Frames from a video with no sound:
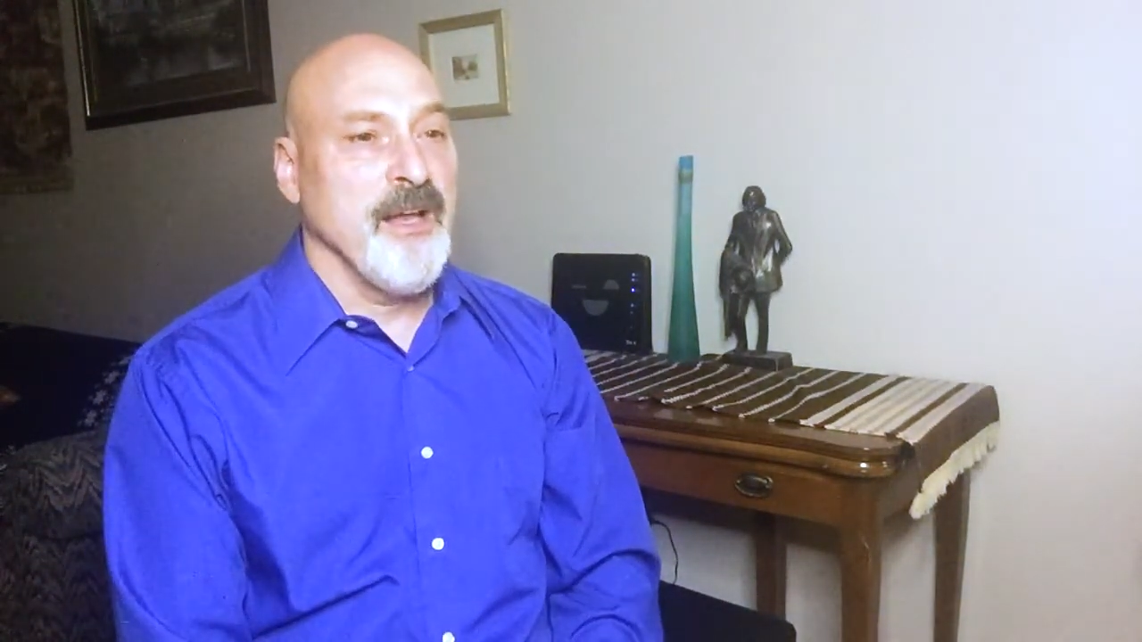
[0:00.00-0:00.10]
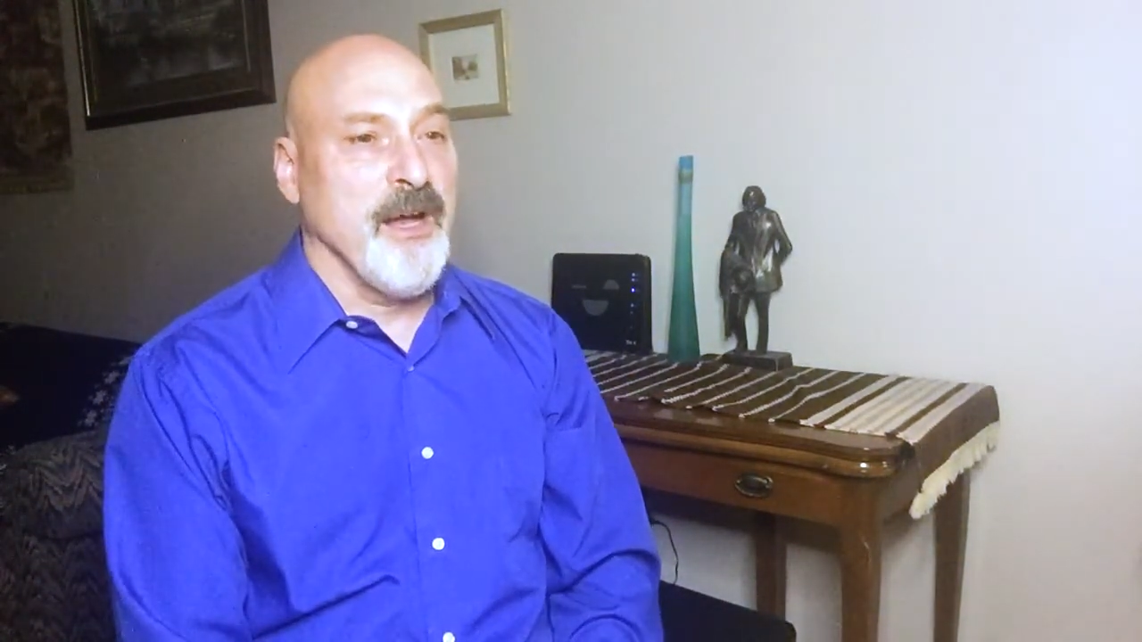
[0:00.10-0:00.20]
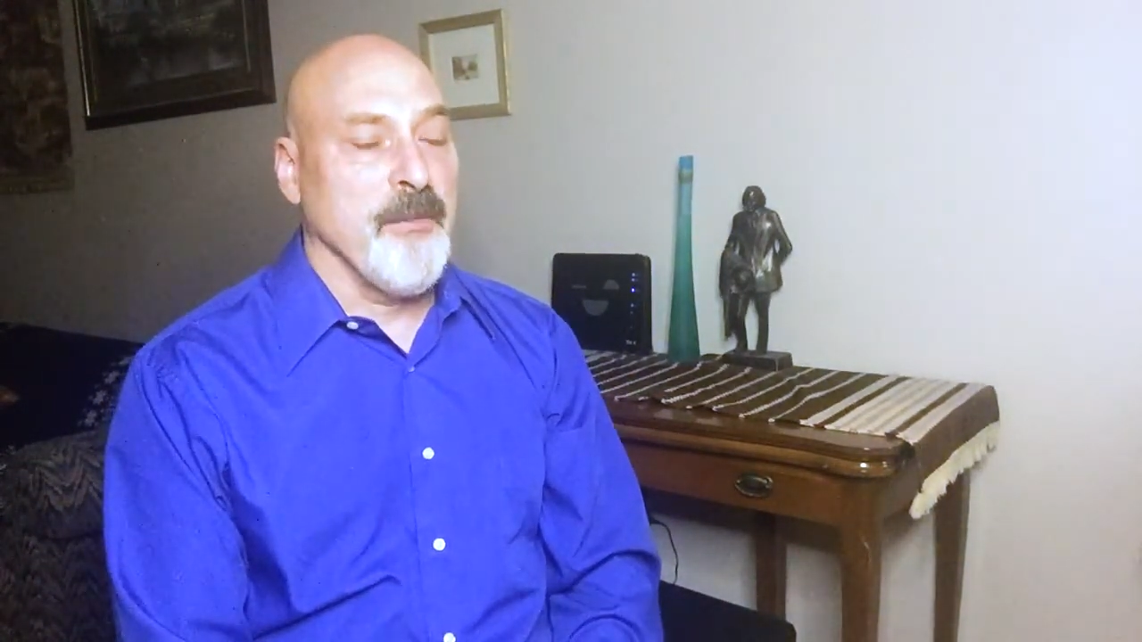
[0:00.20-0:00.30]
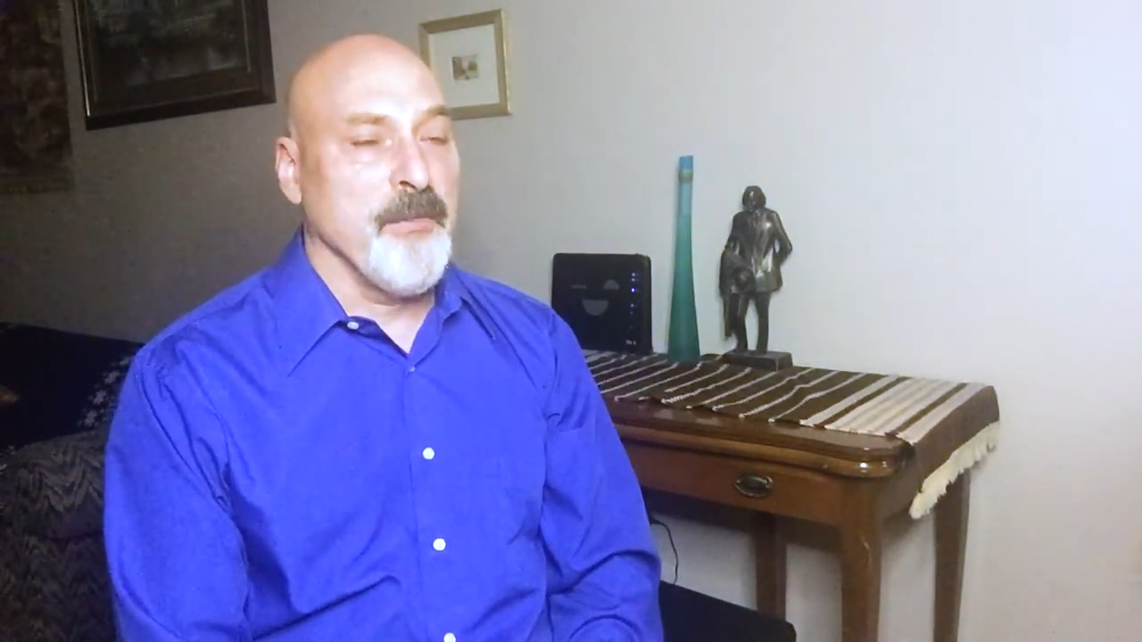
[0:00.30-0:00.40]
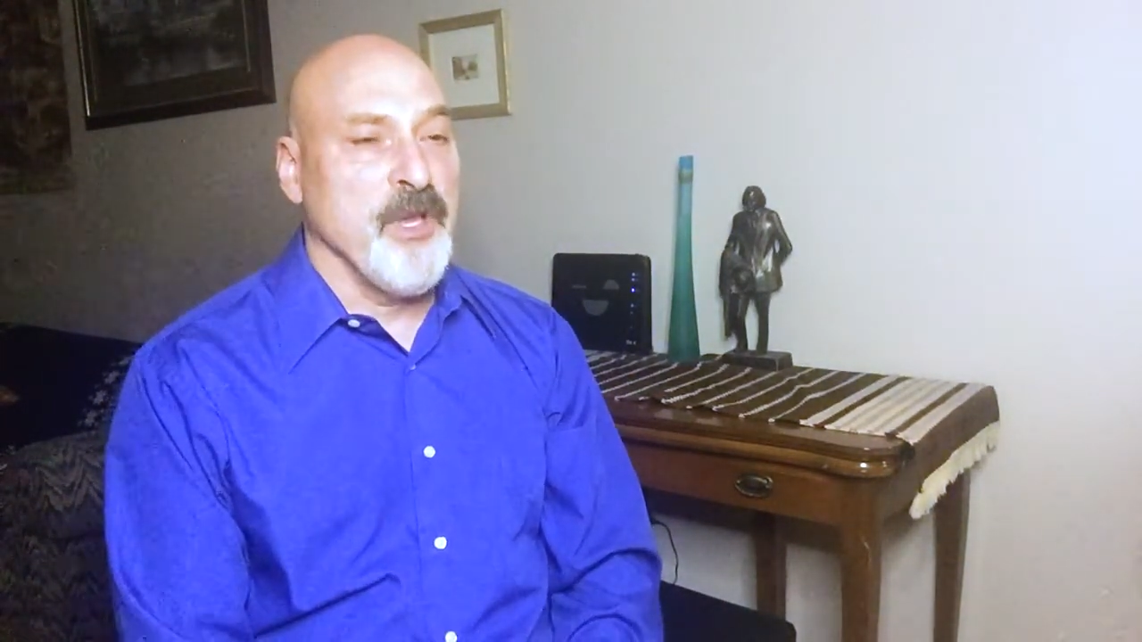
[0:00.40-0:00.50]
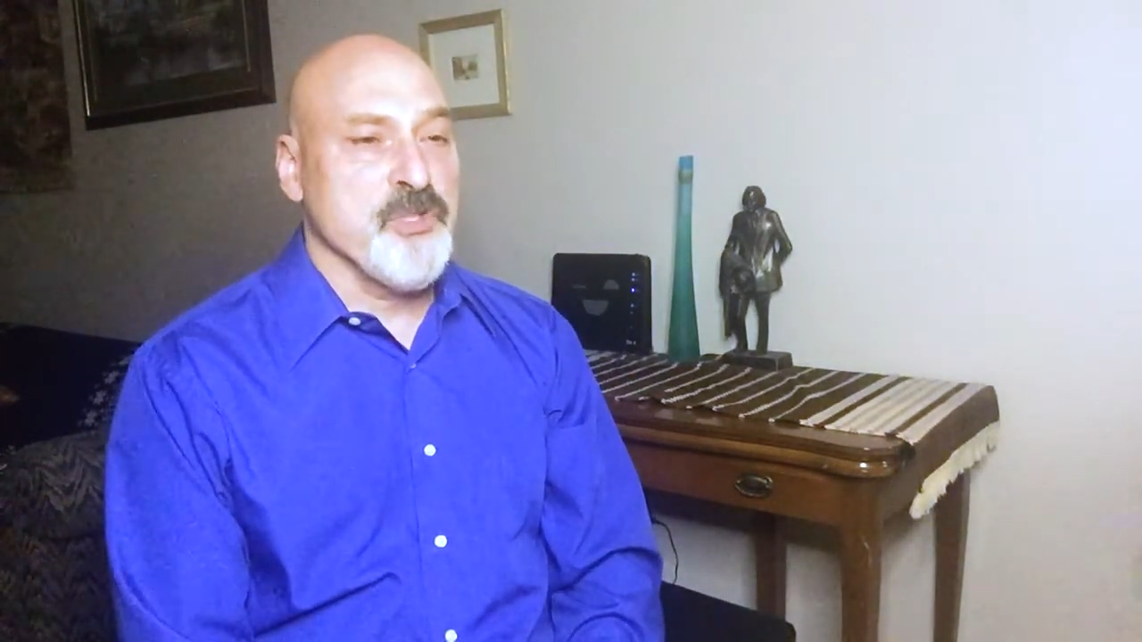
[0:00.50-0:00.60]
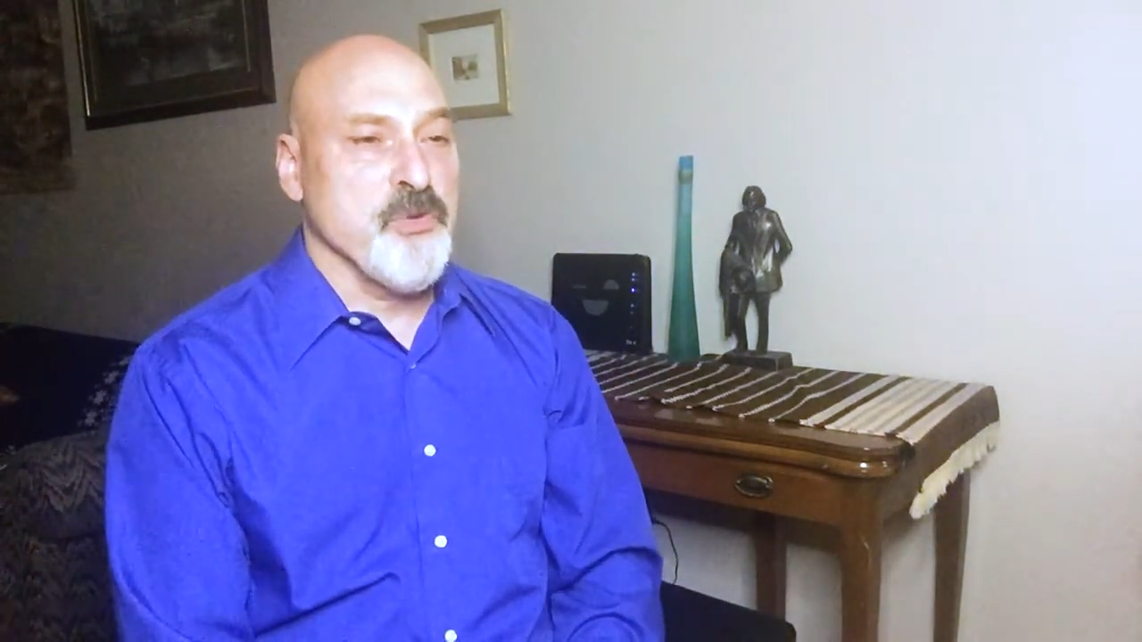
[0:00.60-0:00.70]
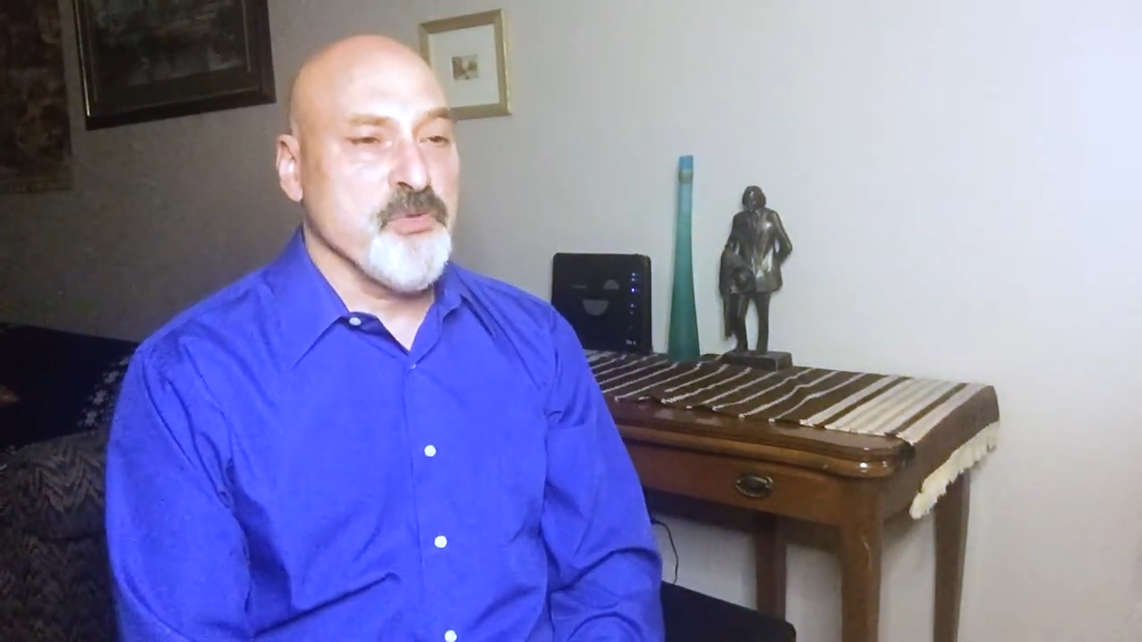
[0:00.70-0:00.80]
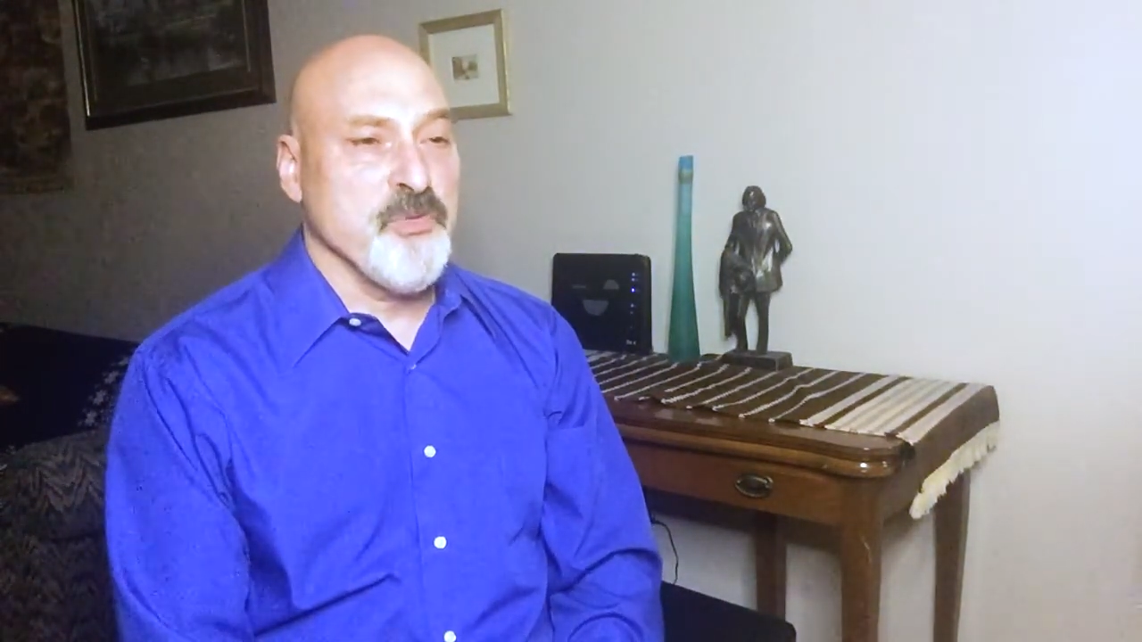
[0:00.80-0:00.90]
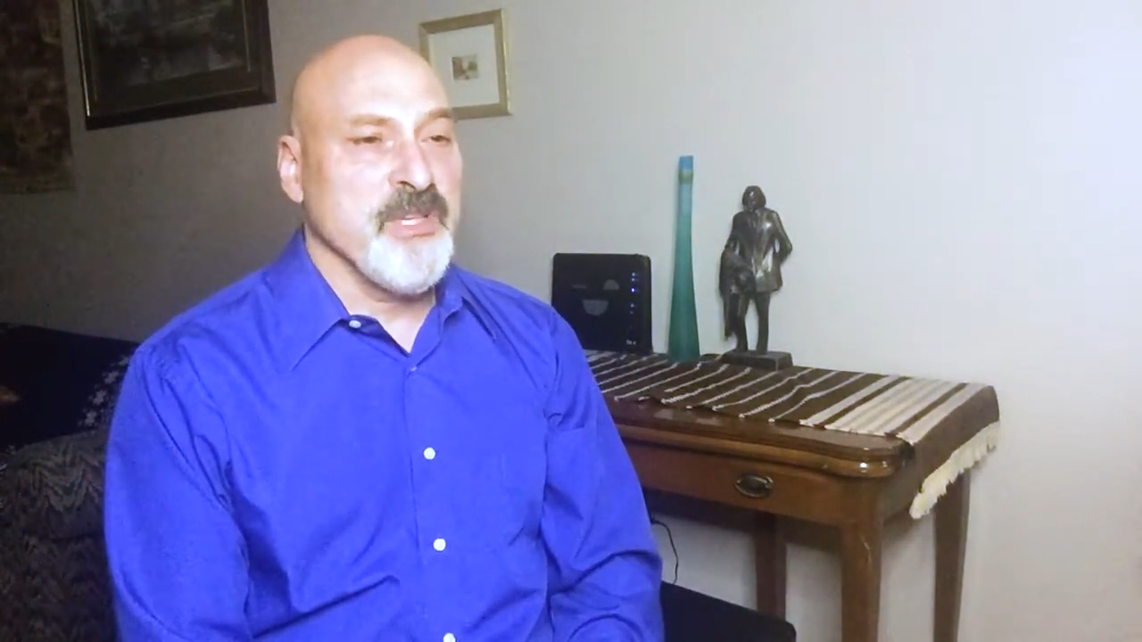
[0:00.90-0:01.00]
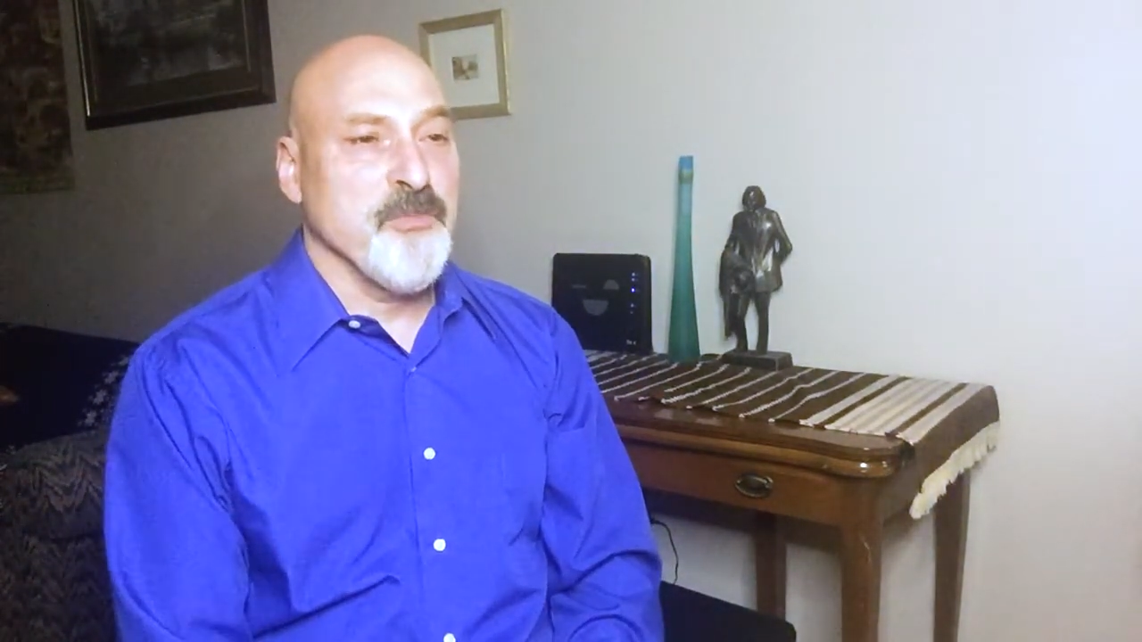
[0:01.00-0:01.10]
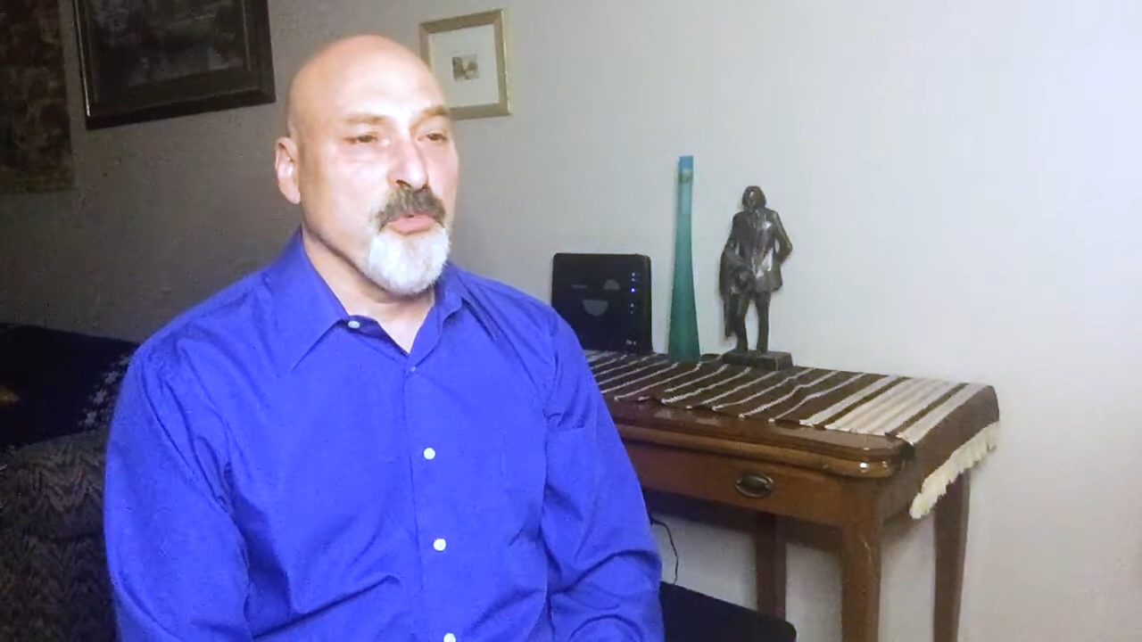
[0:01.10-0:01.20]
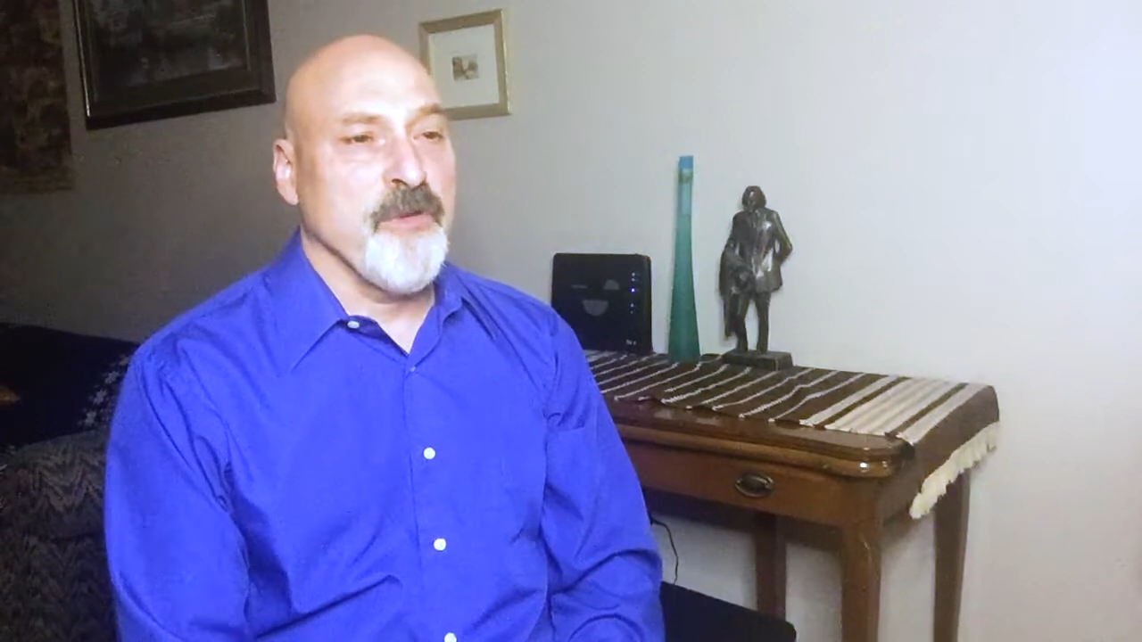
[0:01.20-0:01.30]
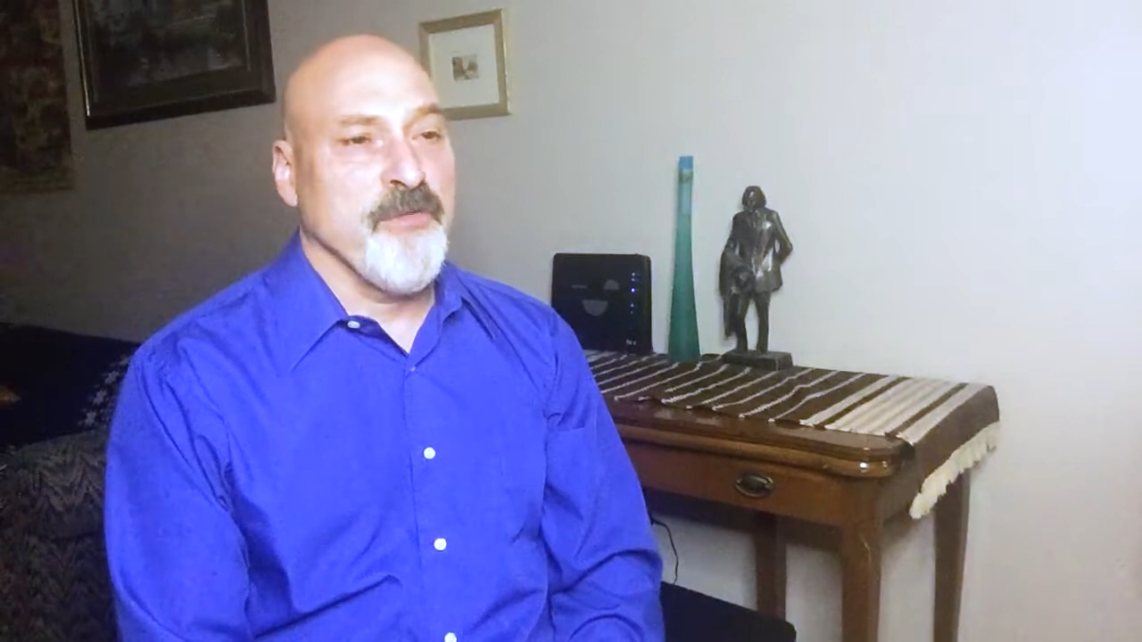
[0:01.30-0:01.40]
Um, so it's really more